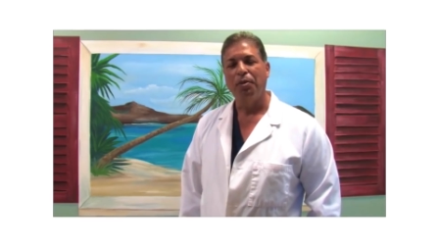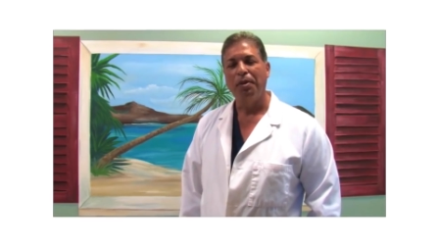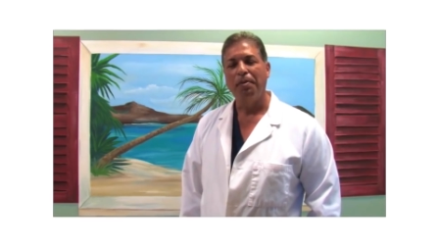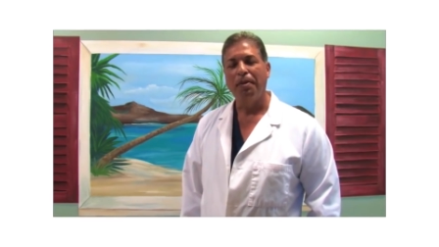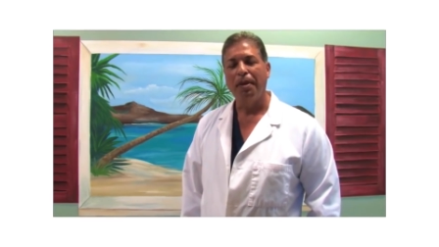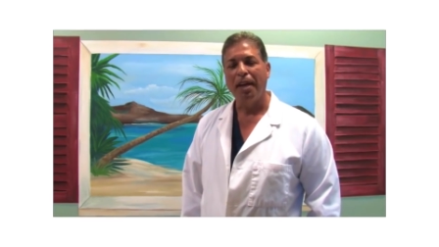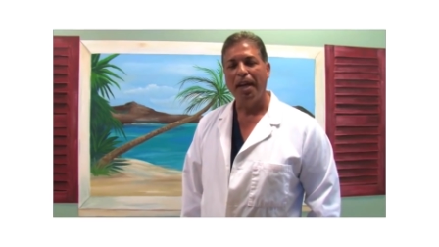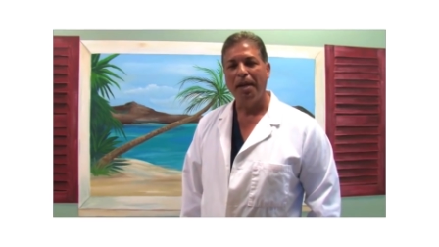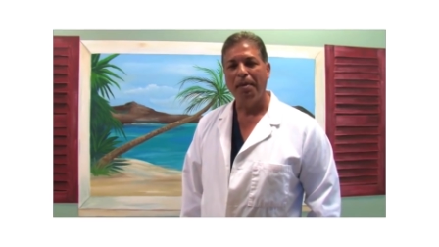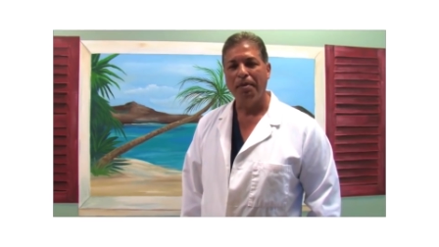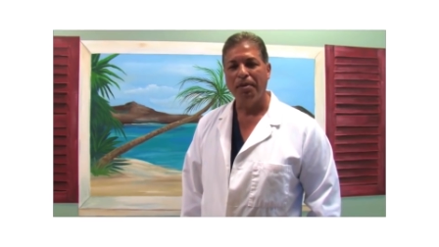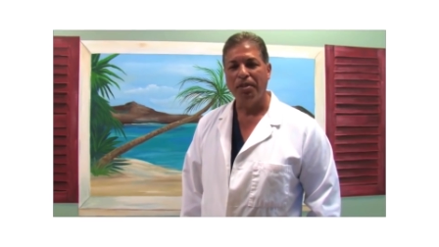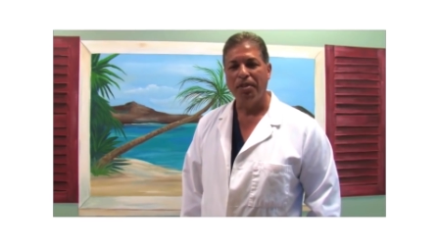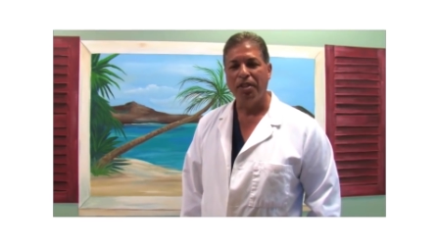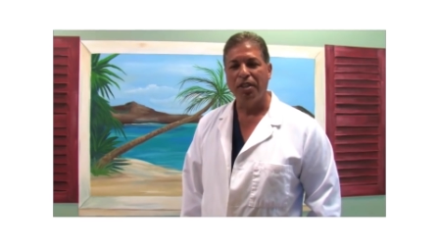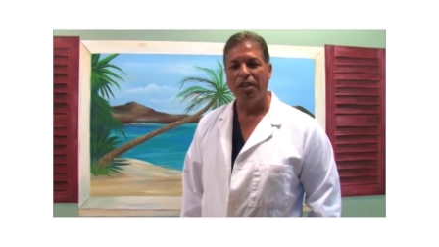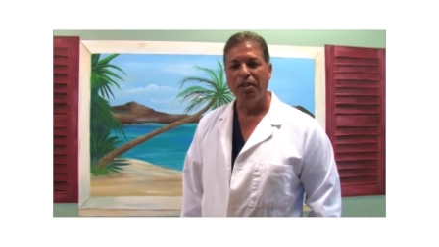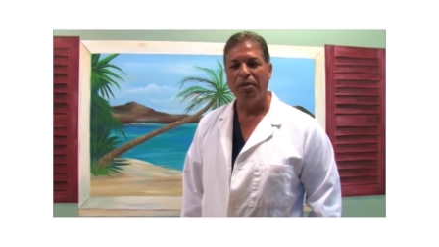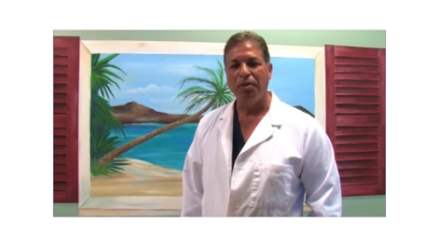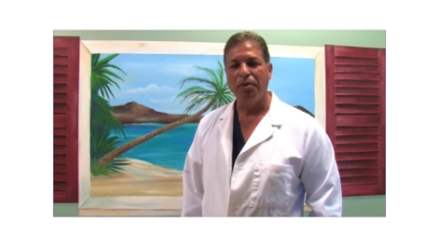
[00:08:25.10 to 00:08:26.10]
We've been able
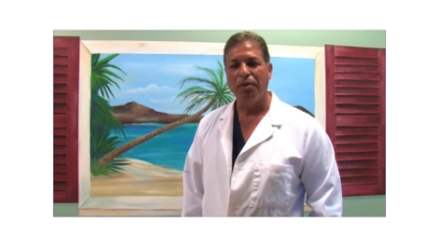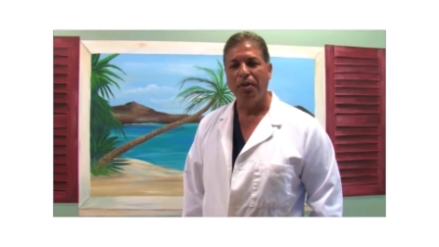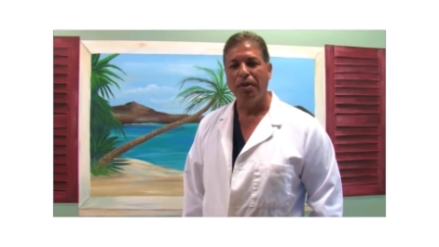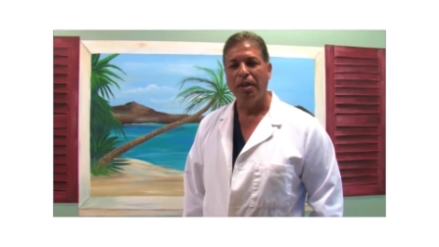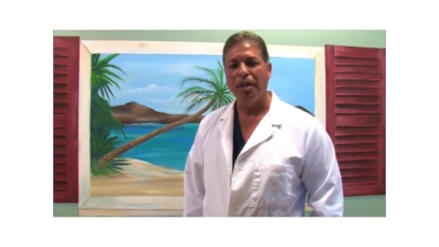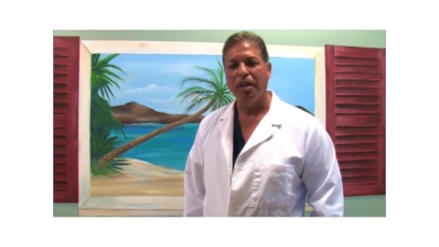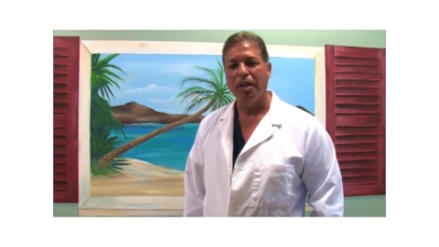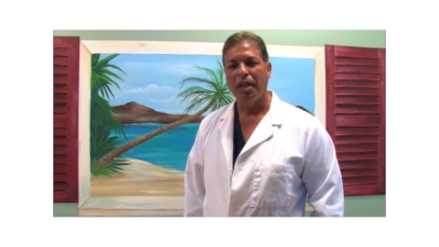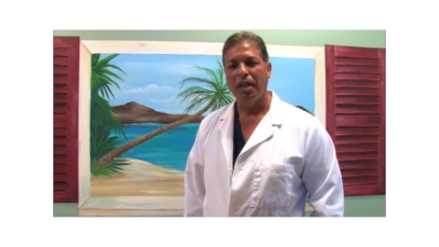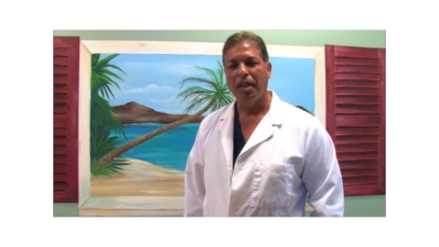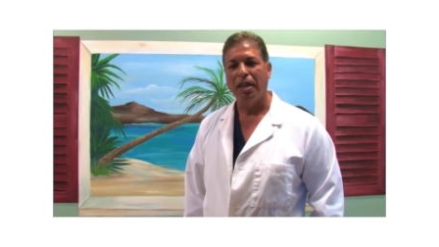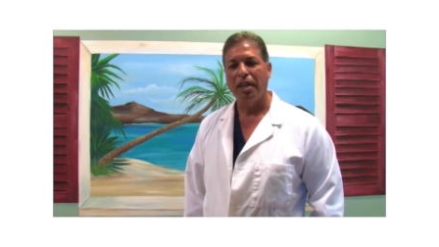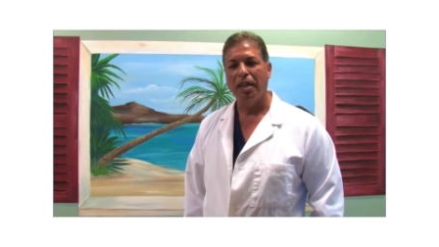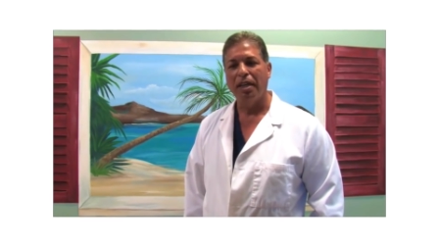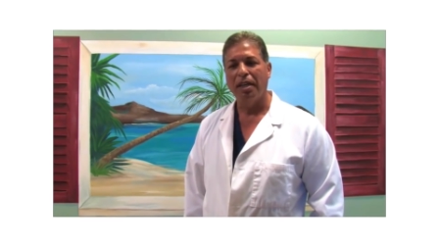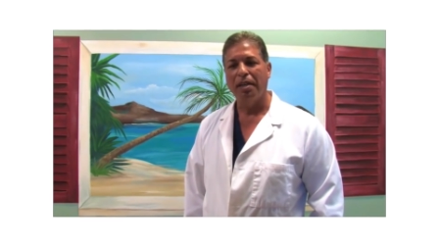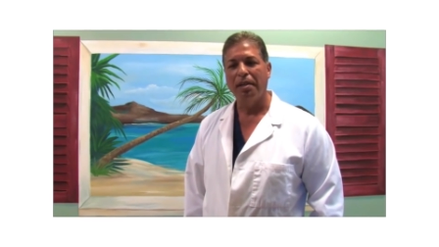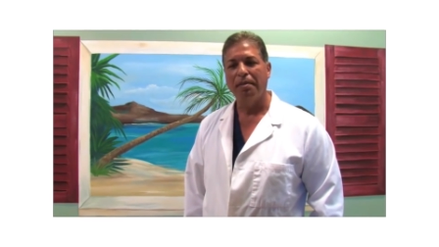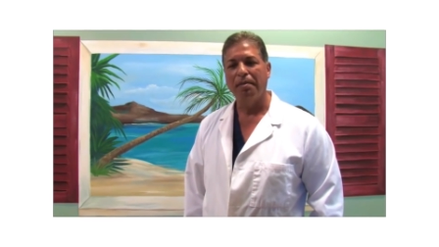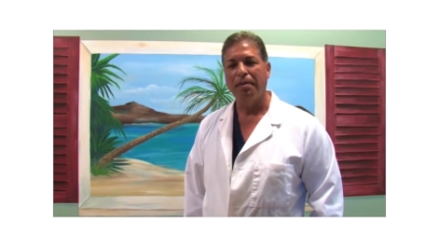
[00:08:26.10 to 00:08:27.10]
to
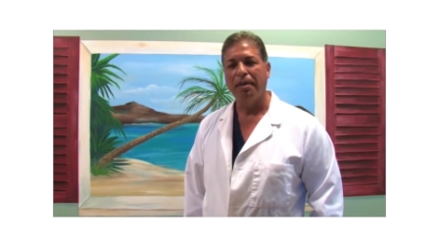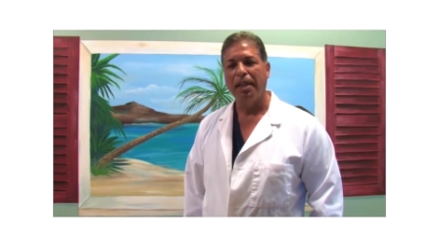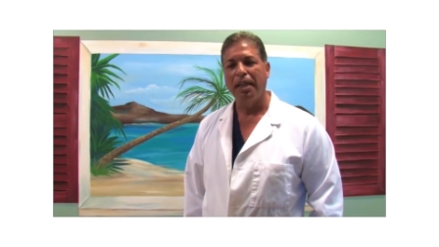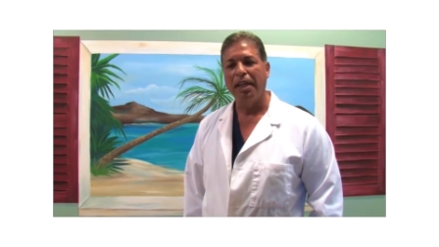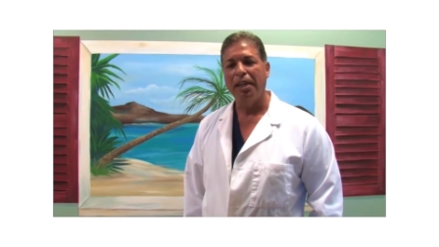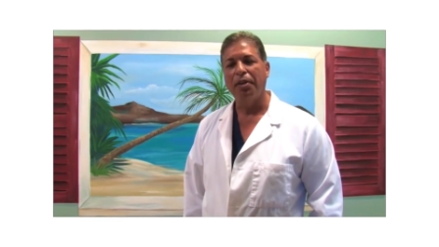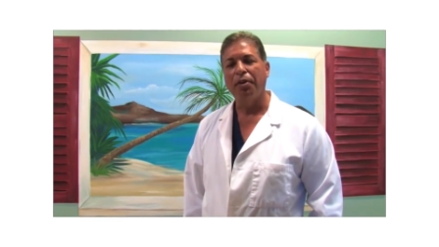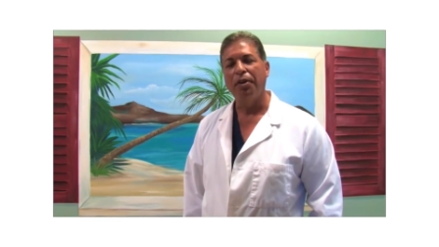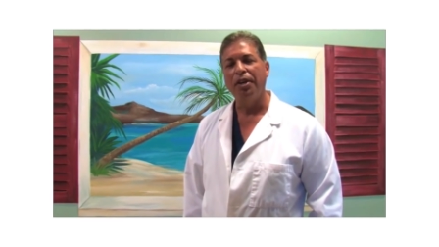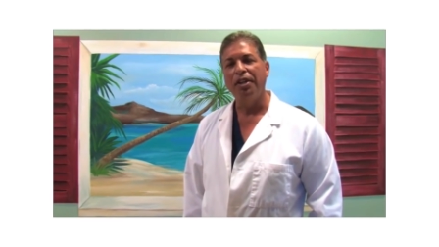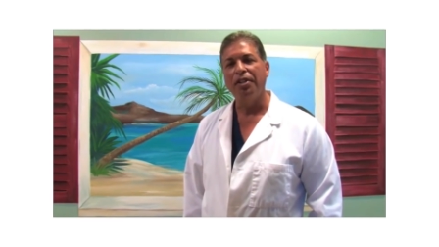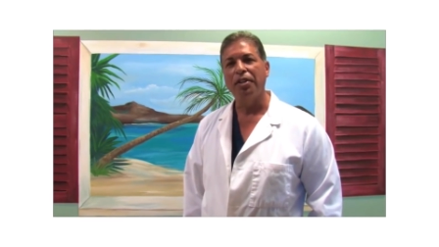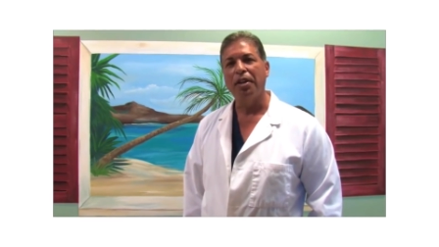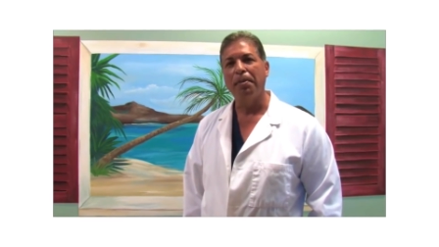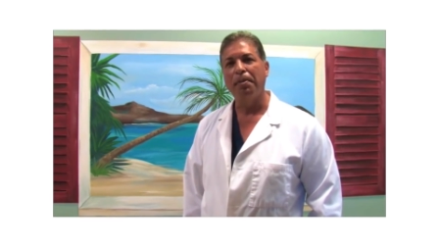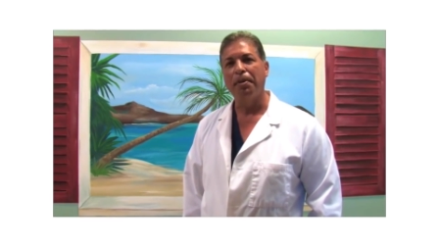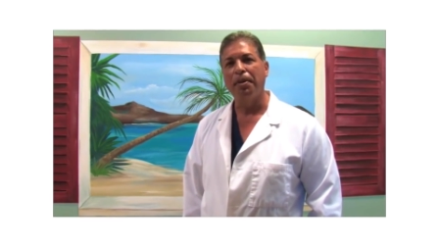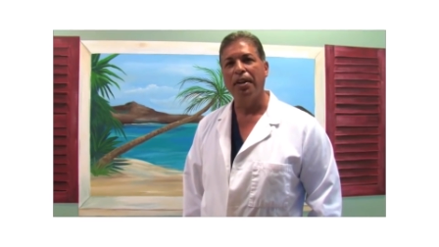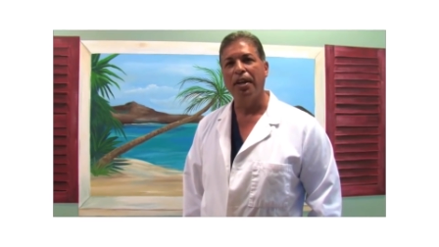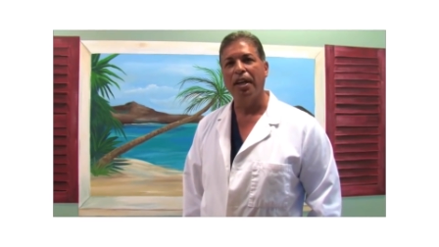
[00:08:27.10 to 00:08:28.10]
increase
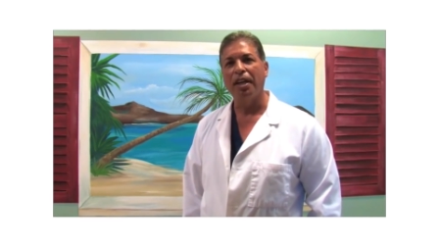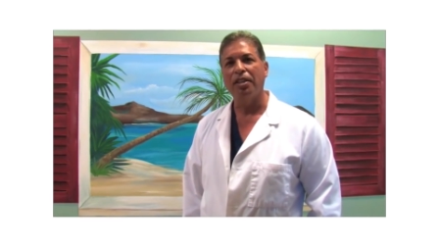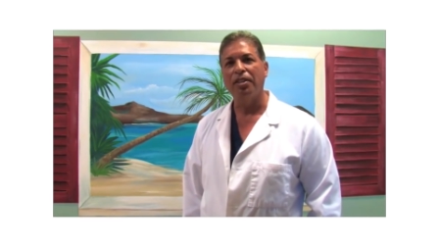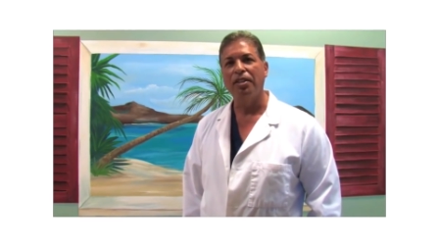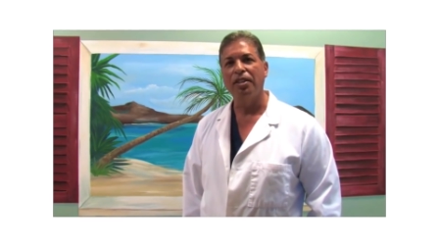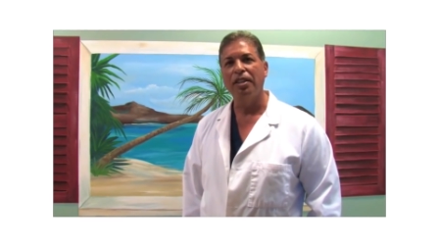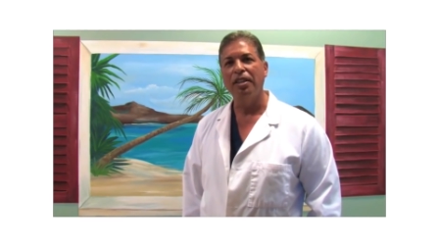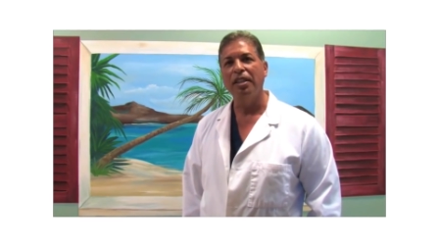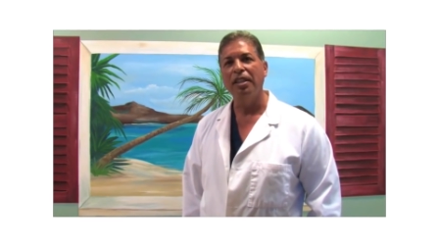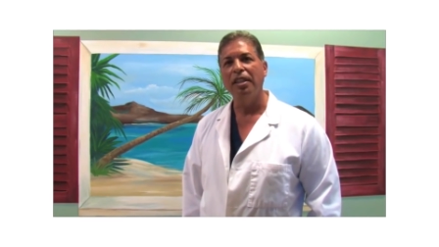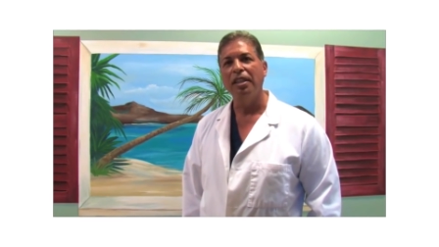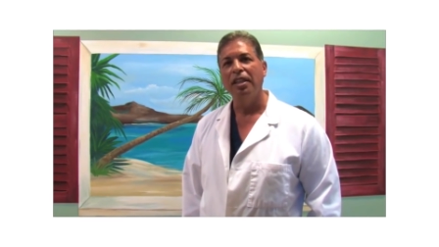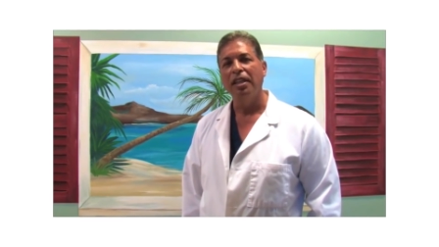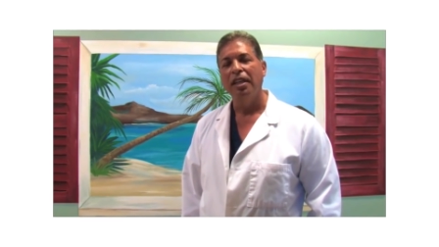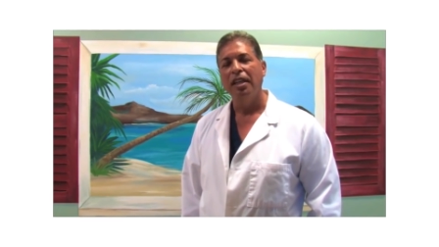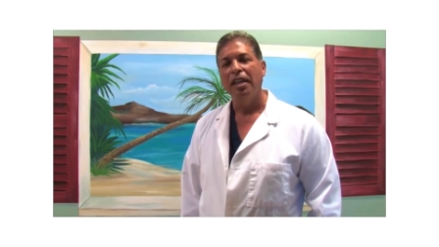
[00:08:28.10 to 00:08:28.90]
our production